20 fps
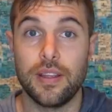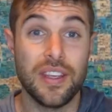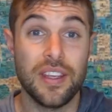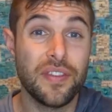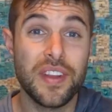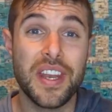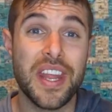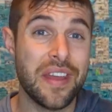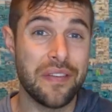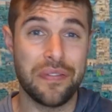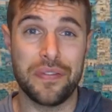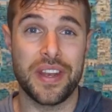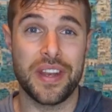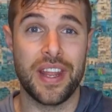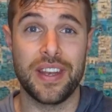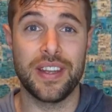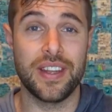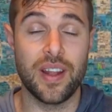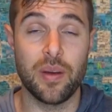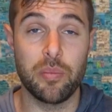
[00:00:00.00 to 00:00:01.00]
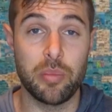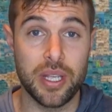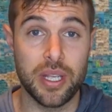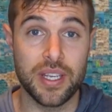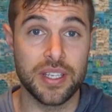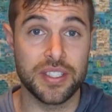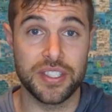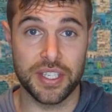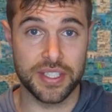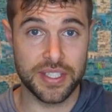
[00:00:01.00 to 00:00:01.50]
even if it ended up
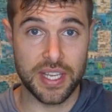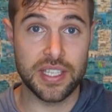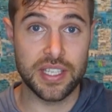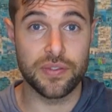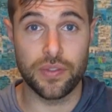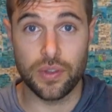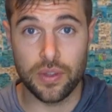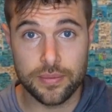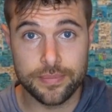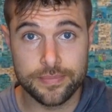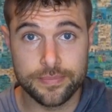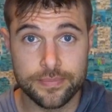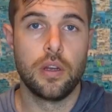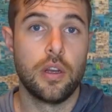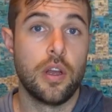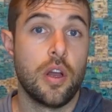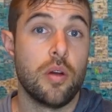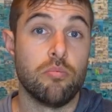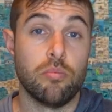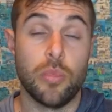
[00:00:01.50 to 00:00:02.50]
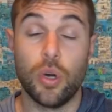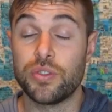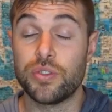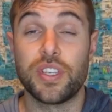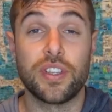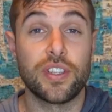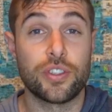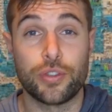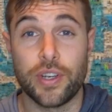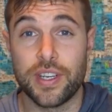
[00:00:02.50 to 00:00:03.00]
being successful. Most
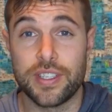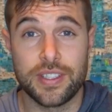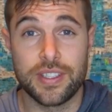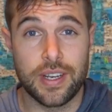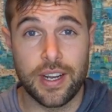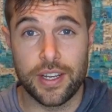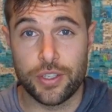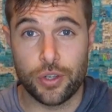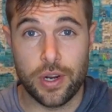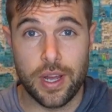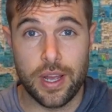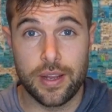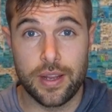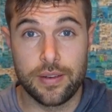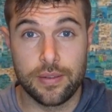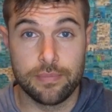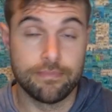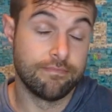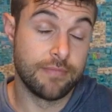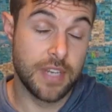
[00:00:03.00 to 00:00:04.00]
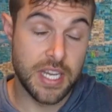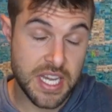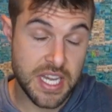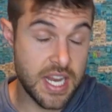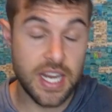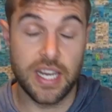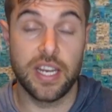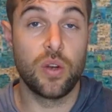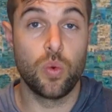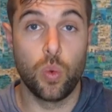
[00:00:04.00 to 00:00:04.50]
of the tricks that I tried
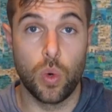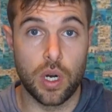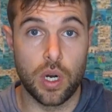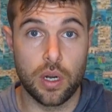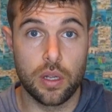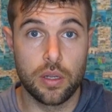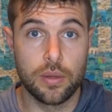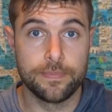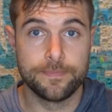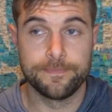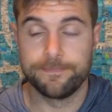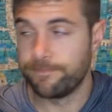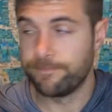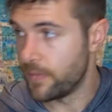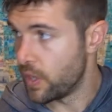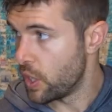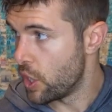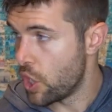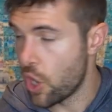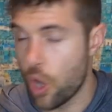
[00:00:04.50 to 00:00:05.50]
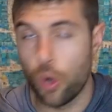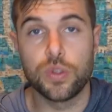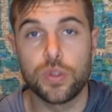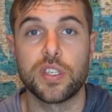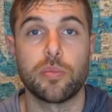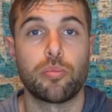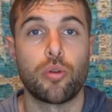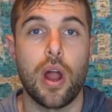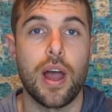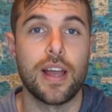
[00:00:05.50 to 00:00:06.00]
needed work. No
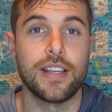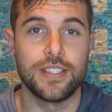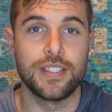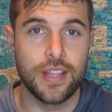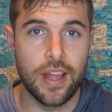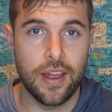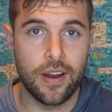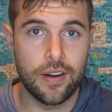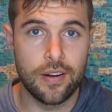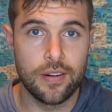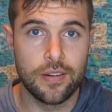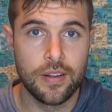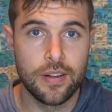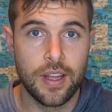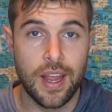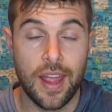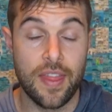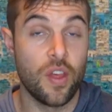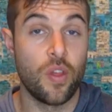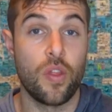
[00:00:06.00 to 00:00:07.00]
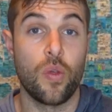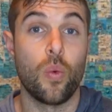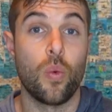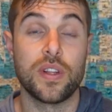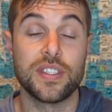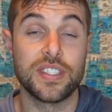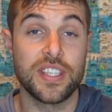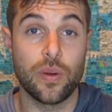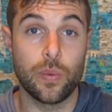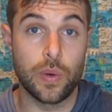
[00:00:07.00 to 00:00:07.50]
surprise there. And then the
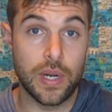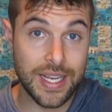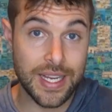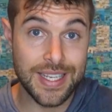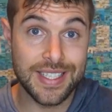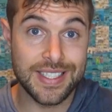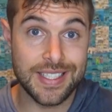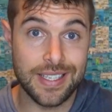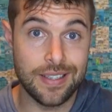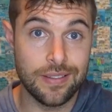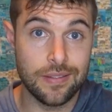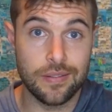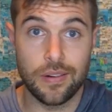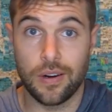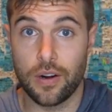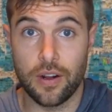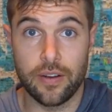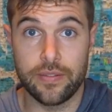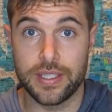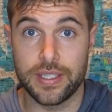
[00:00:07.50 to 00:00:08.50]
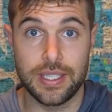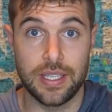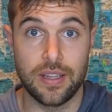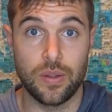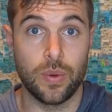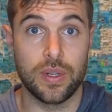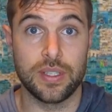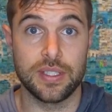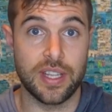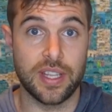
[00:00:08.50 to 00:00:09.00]
ones that were easy are obviously the
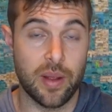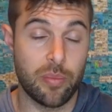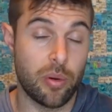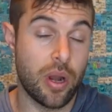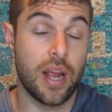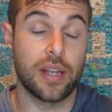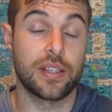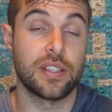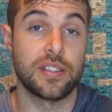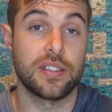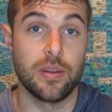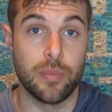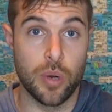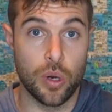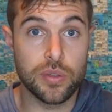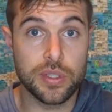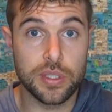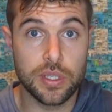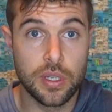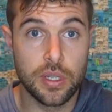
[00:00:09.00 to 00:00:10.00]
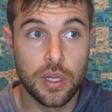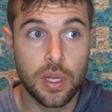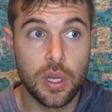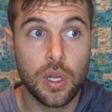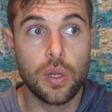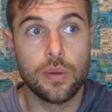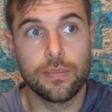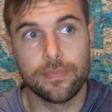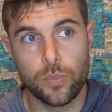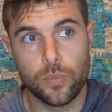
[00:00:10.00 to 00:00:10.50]
ones that I practiced the most,
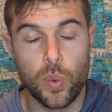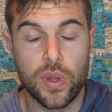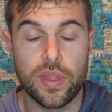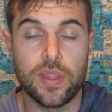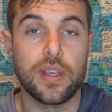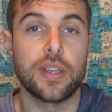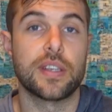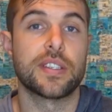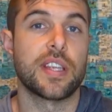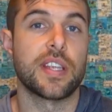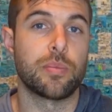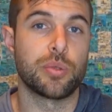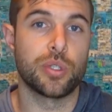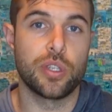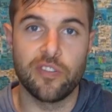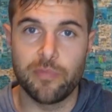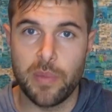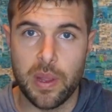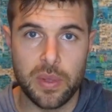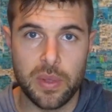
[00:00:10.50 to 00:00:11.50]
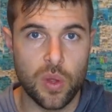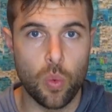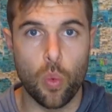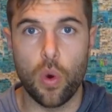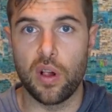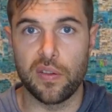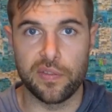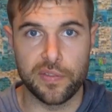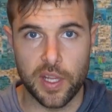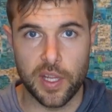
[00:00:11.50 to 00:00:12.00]
with the exception of maybe the
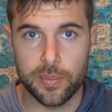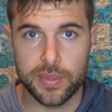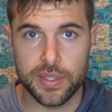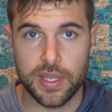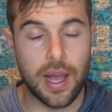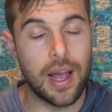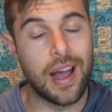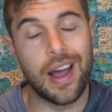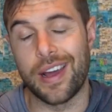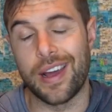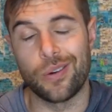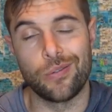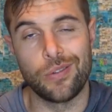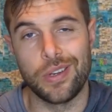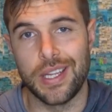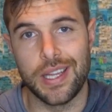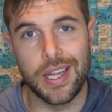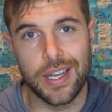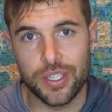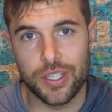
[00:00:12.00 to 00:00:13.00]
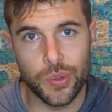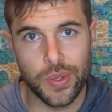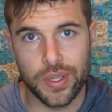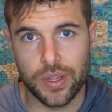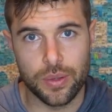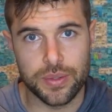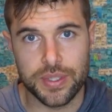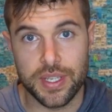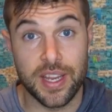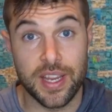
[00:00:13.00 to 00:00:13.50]
wall flips. I don't really like doing
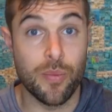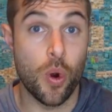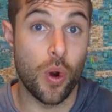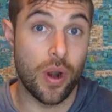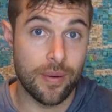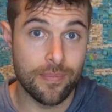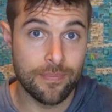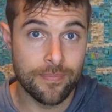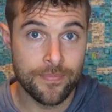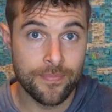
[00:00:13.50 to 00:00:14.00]
those anymore.